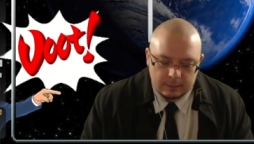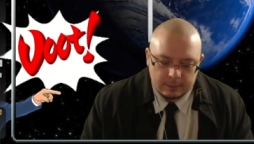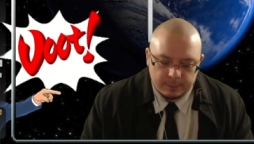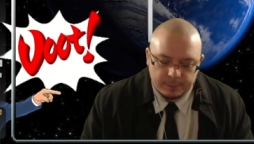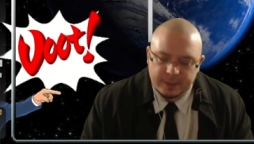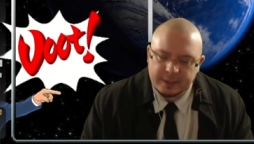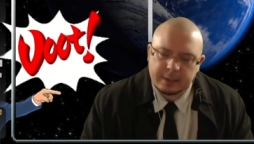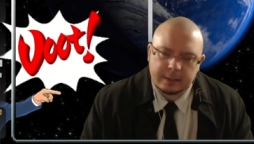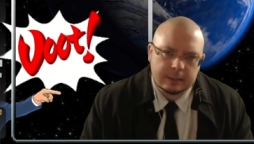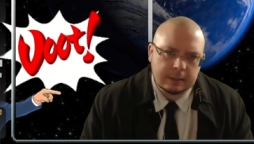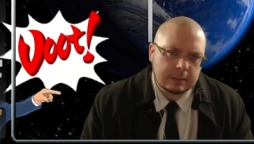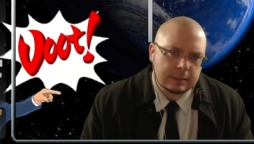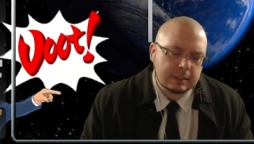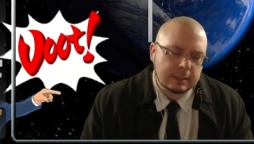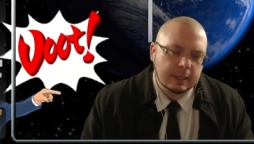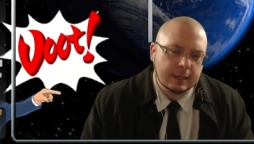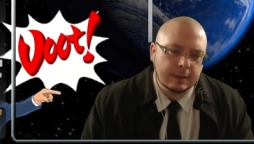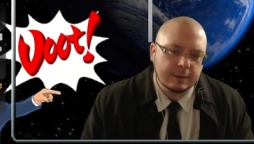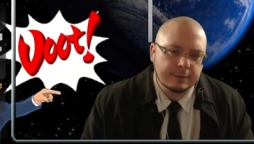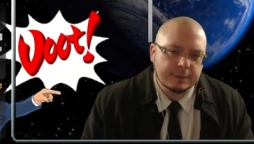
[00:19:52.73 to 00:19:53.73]
business
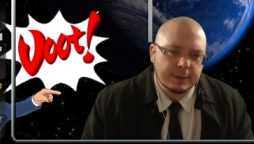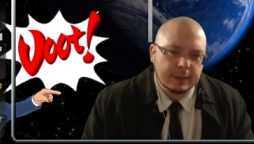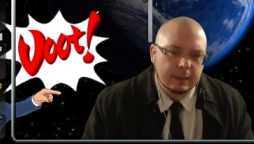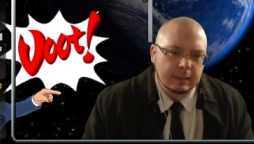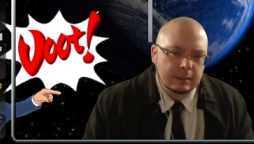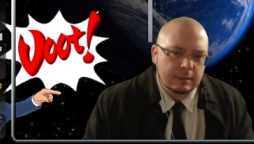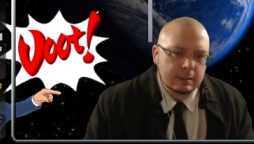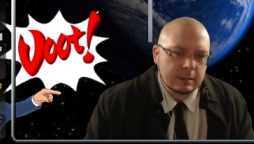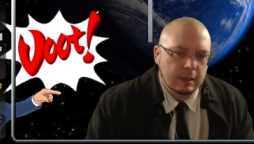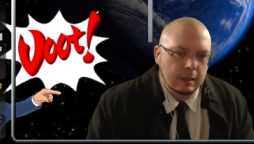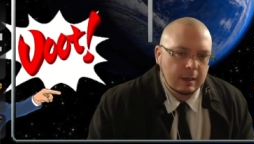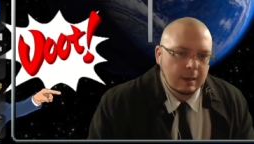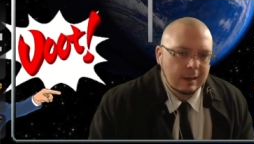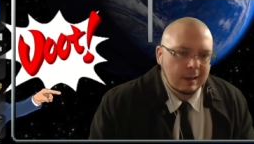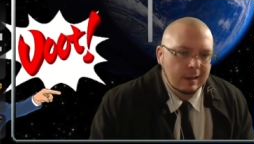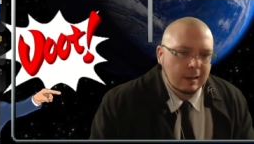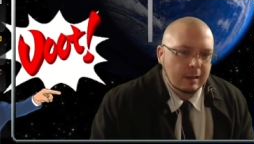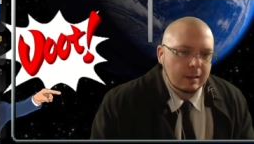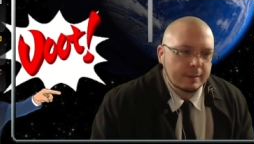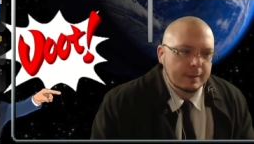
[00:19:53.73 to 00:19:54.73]
side of things,
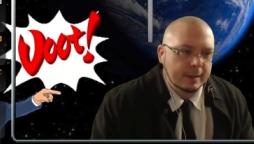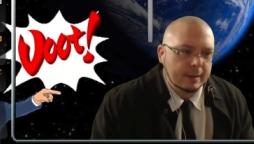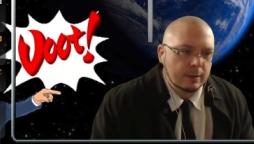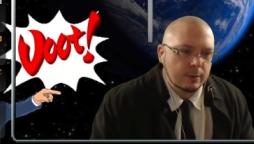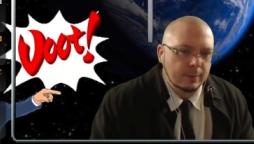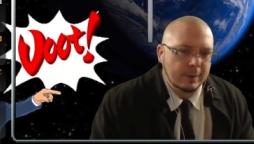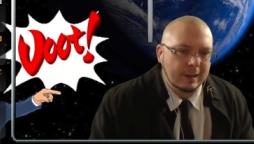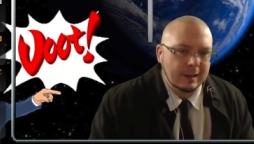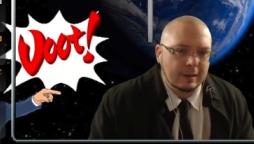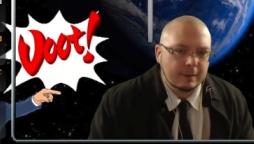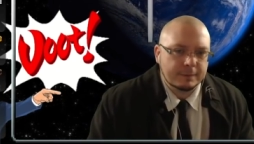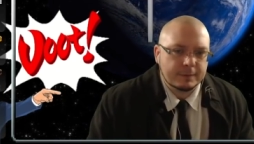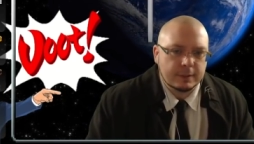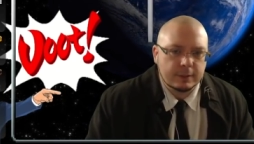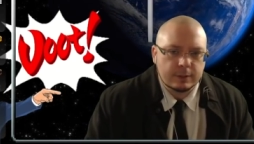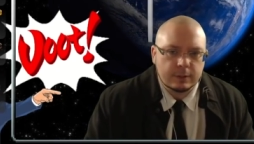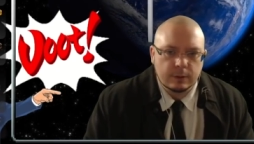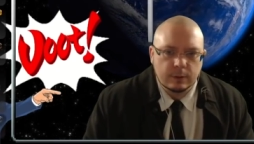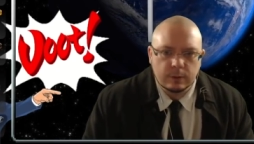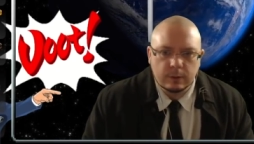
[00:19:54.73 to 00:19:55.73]
they don't have to
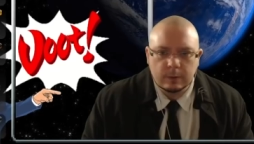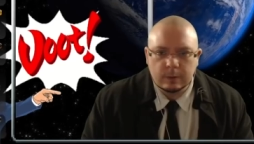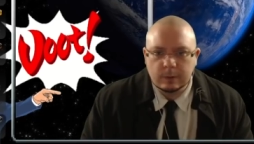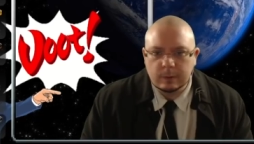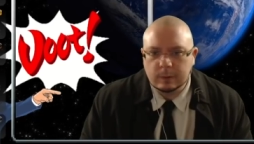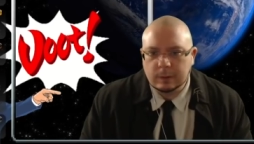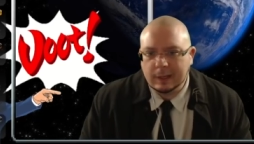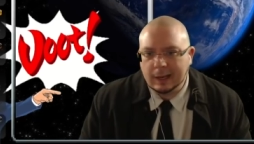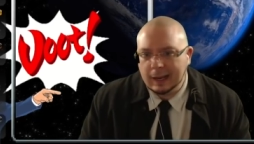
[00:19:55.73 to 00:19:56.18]
do